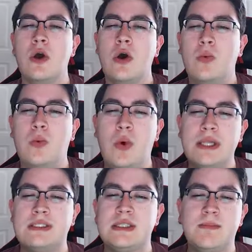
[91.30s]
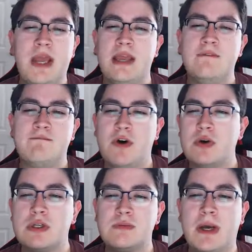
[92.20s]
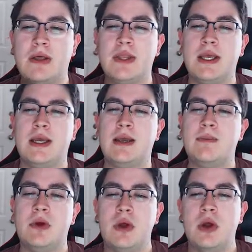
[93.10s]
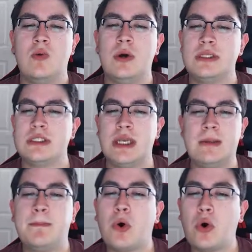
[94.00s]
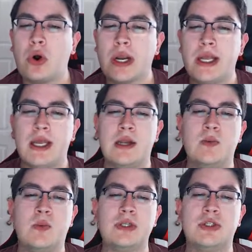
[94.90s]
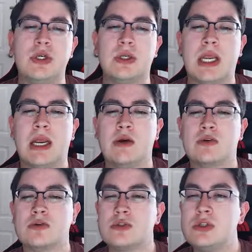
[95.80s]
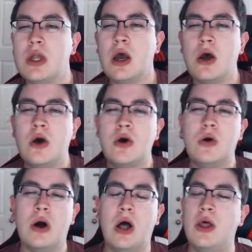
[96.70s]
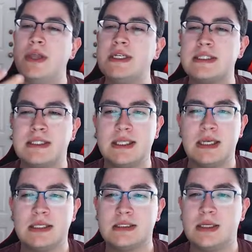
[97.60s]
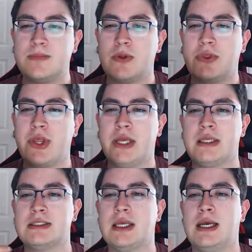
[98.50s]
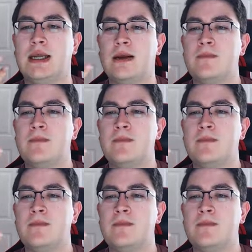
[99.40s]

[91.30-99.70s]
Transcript: what's the main focus about them, what's important, what should characters know, all these simple things. Like